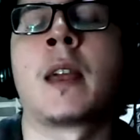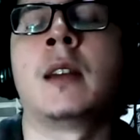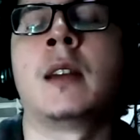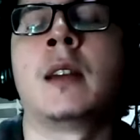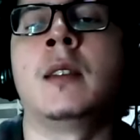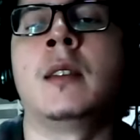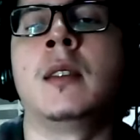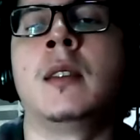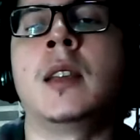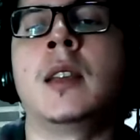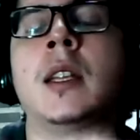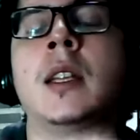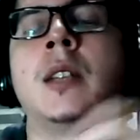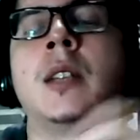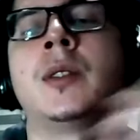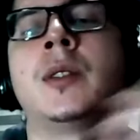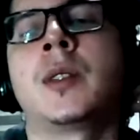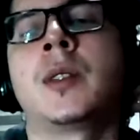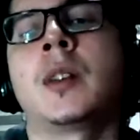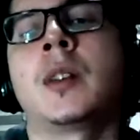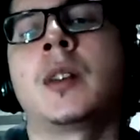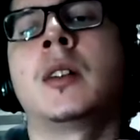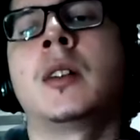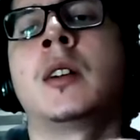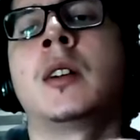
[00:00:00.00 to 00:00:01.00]
these
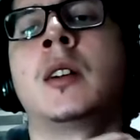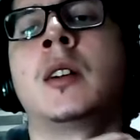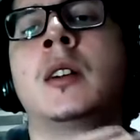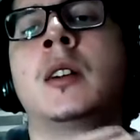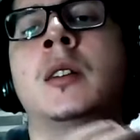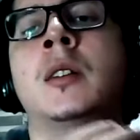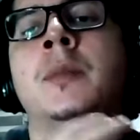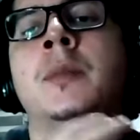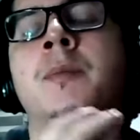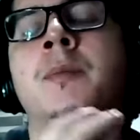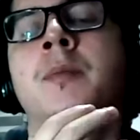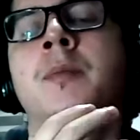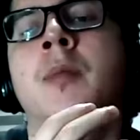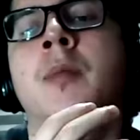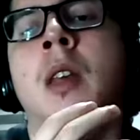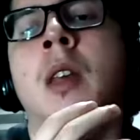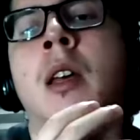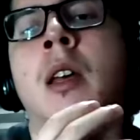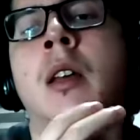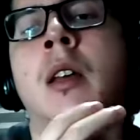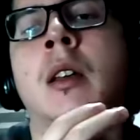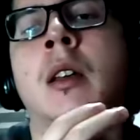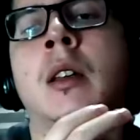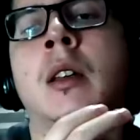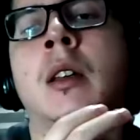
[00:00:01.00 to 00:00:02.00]
are,
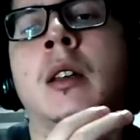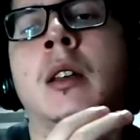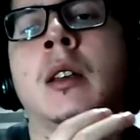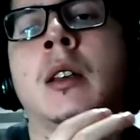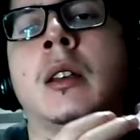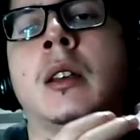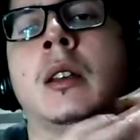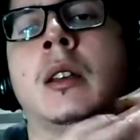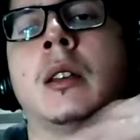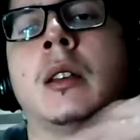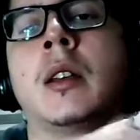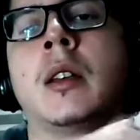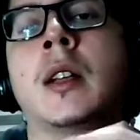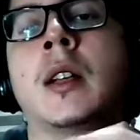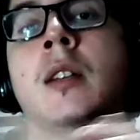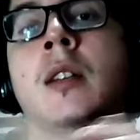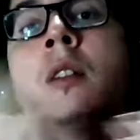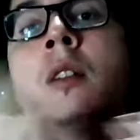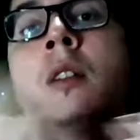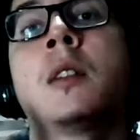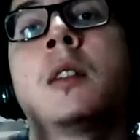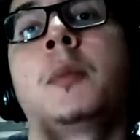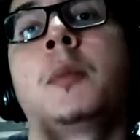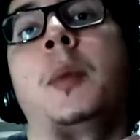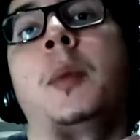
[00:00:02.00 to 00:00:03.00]
and a
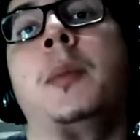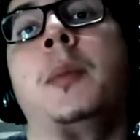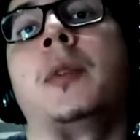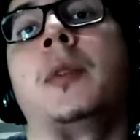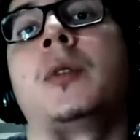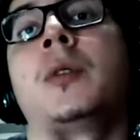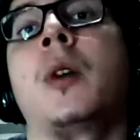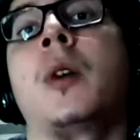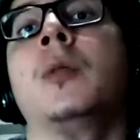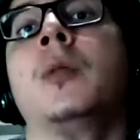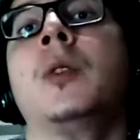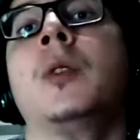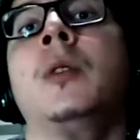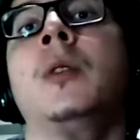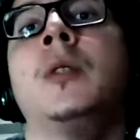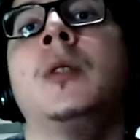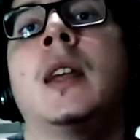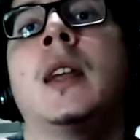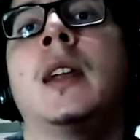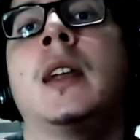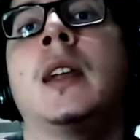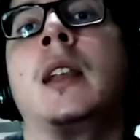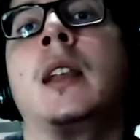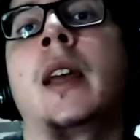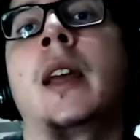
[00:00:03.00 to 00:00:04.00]
lot of people don't know that
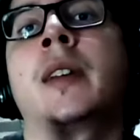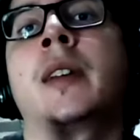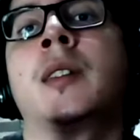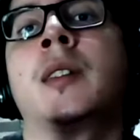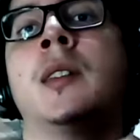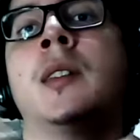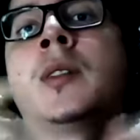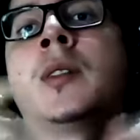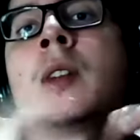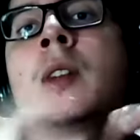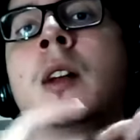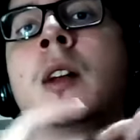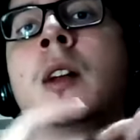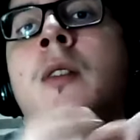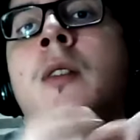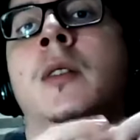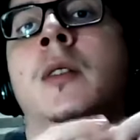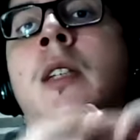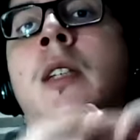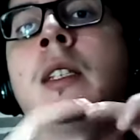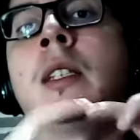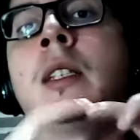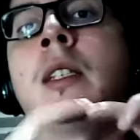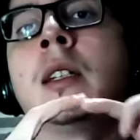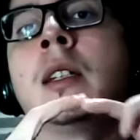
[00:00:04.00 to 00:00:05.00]
Alexa is not
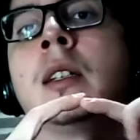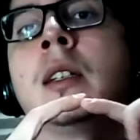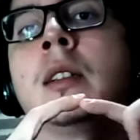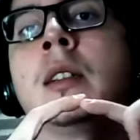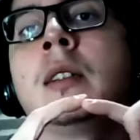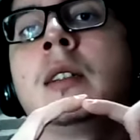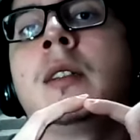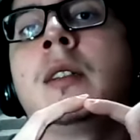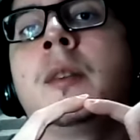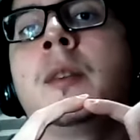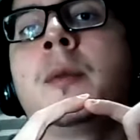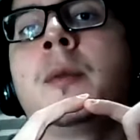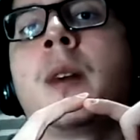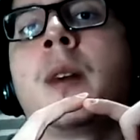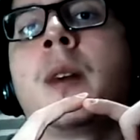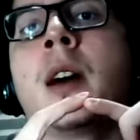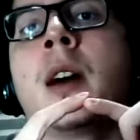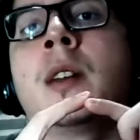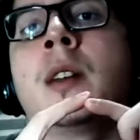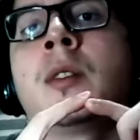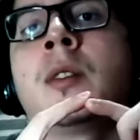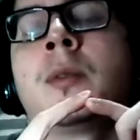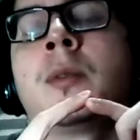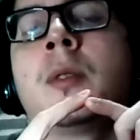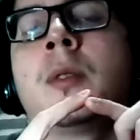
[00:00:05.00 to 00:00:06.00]
only the
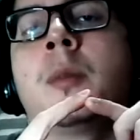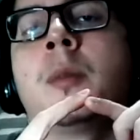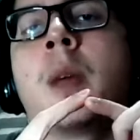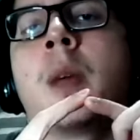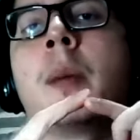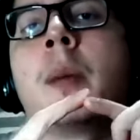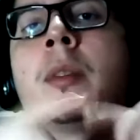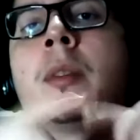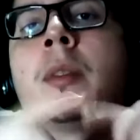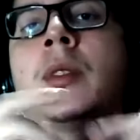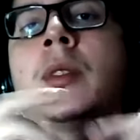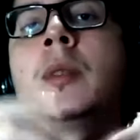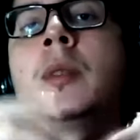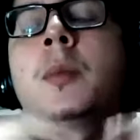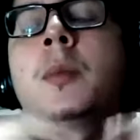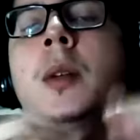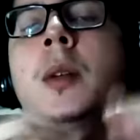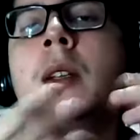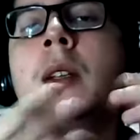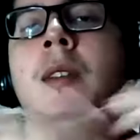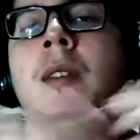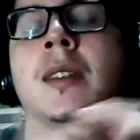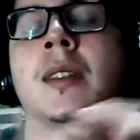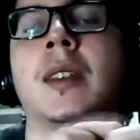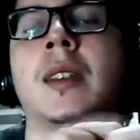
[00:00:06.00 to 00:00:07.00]
device from Amazon, but
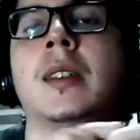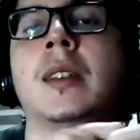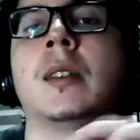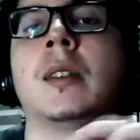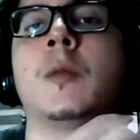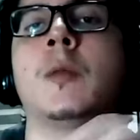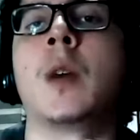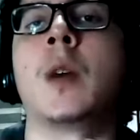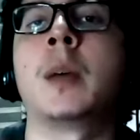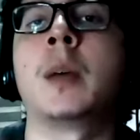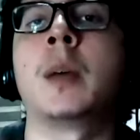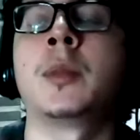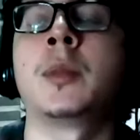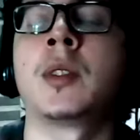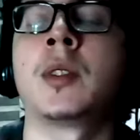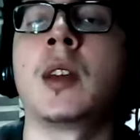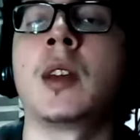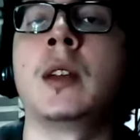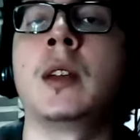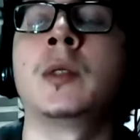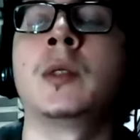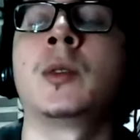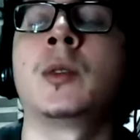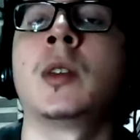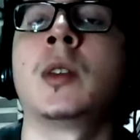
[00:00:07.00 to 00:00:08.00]
it's a
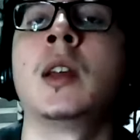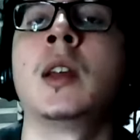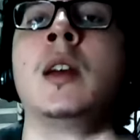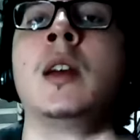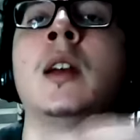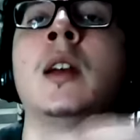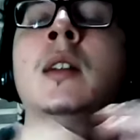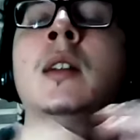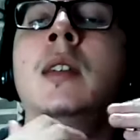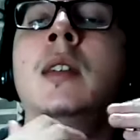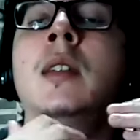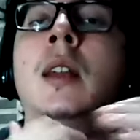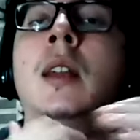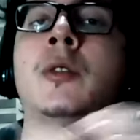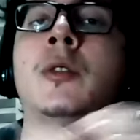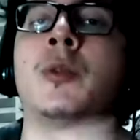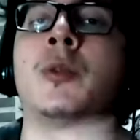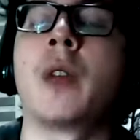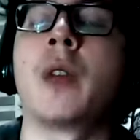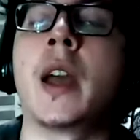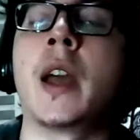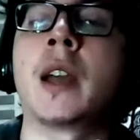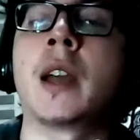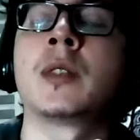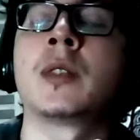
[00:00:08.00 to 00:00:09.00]
website that
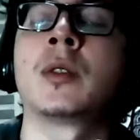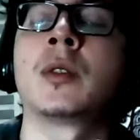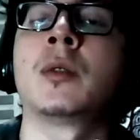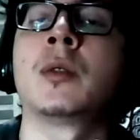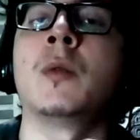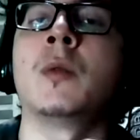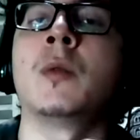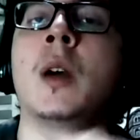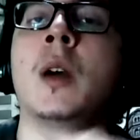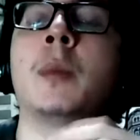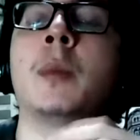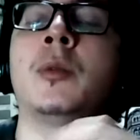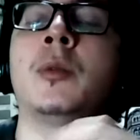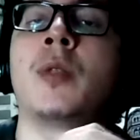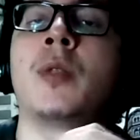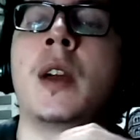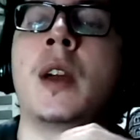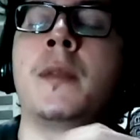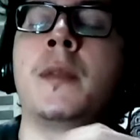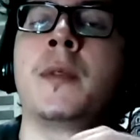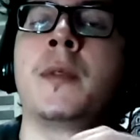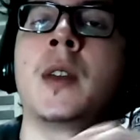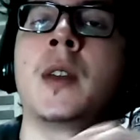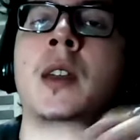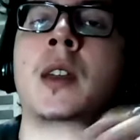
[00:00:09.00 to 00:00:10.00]
tracks web
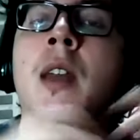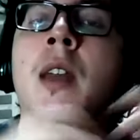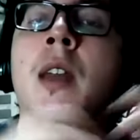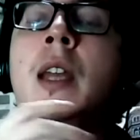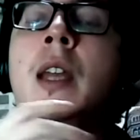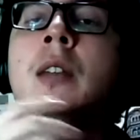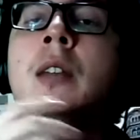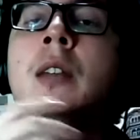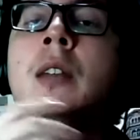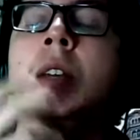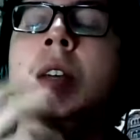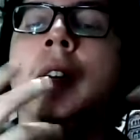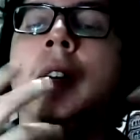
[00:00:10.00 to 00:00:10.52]
traffic and